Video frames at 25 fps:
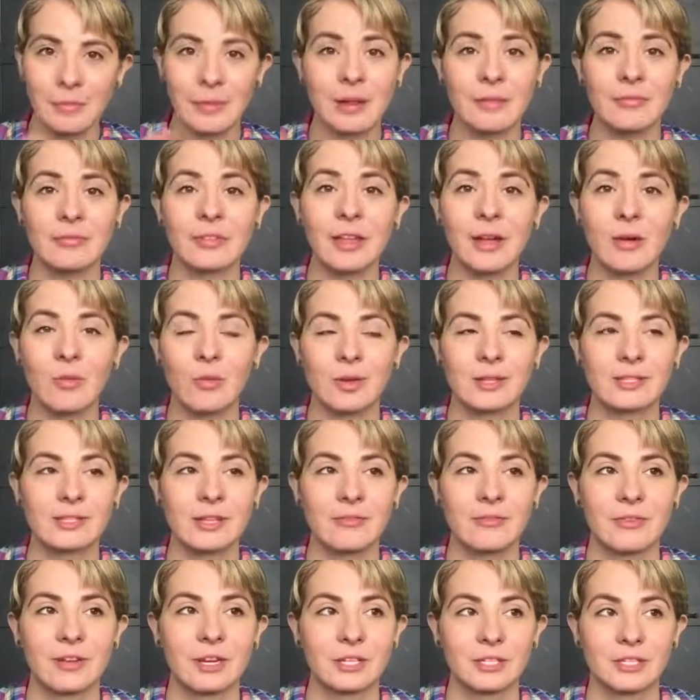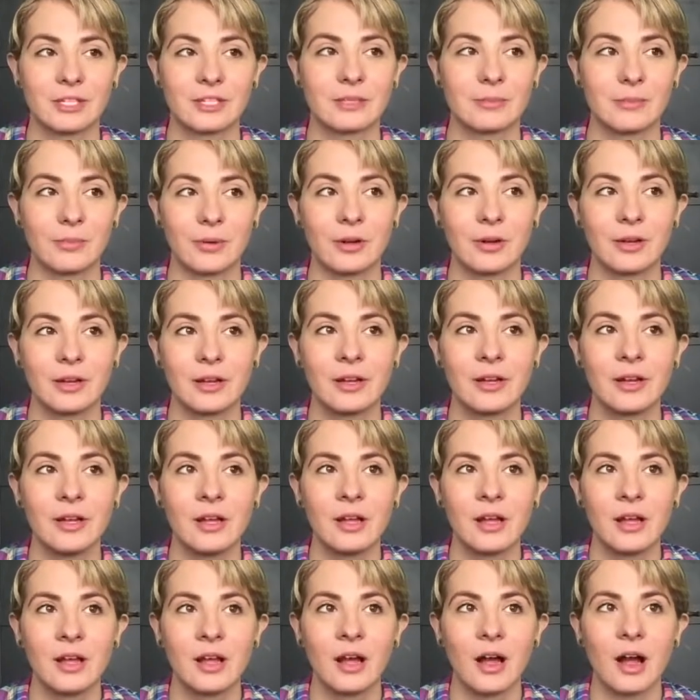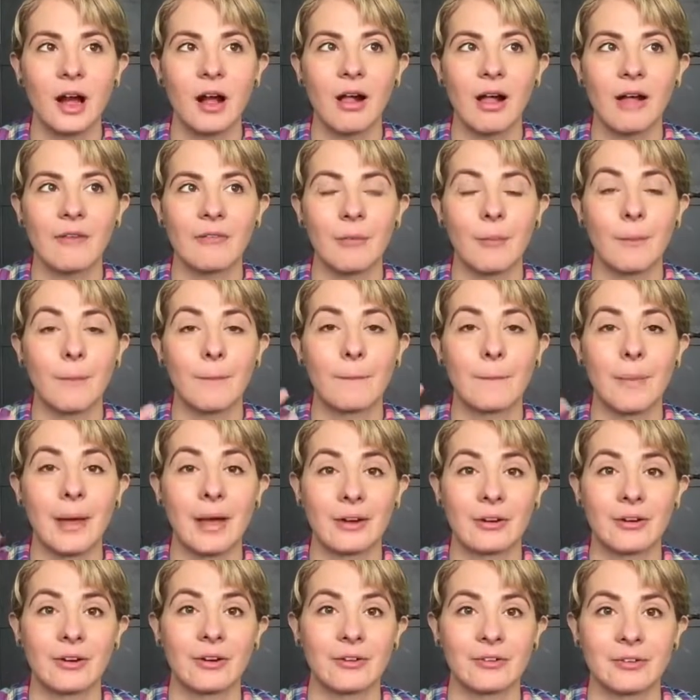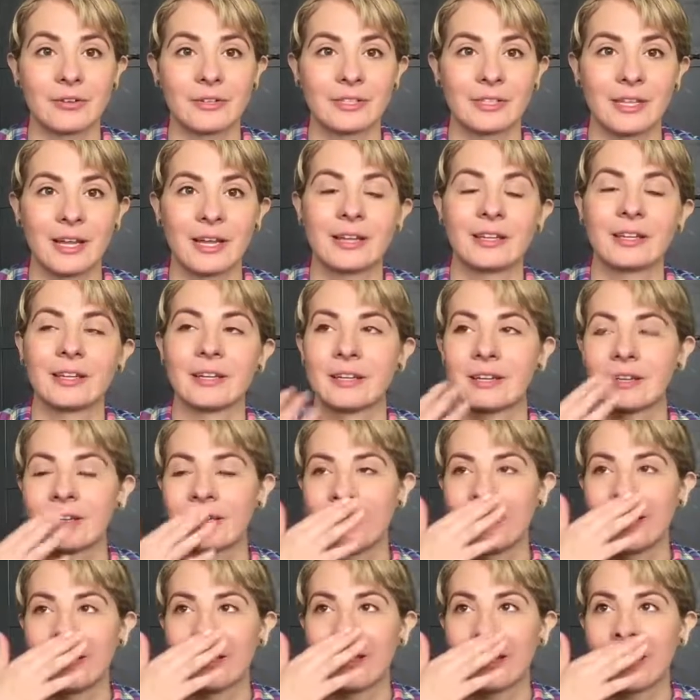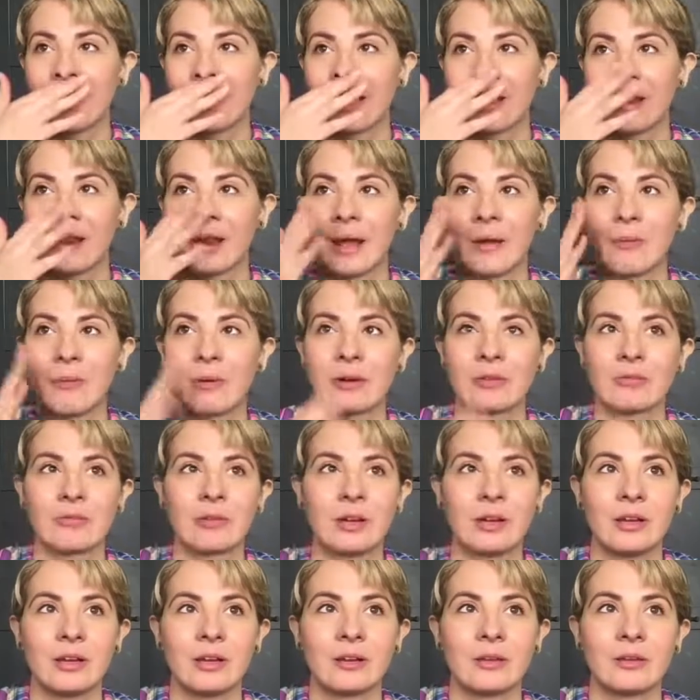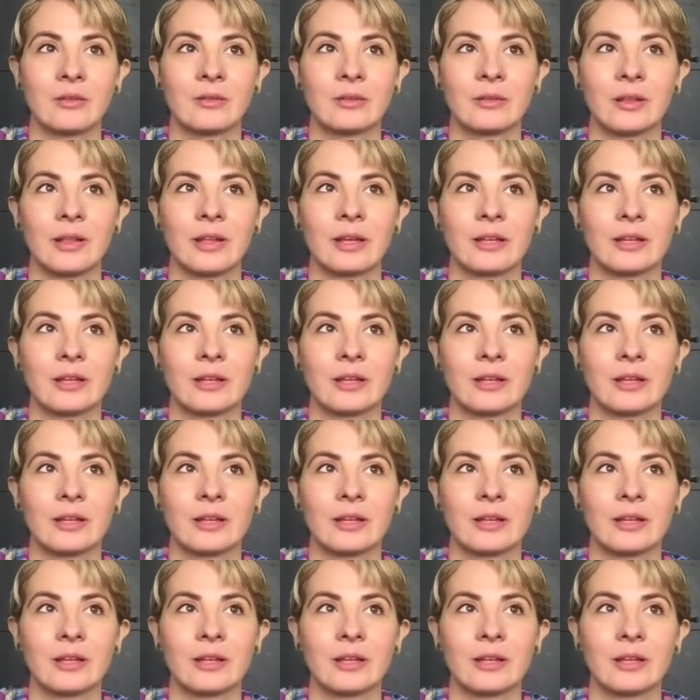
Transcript: But I feel like once I finish this book, I'll have a better understanding. And I want to read,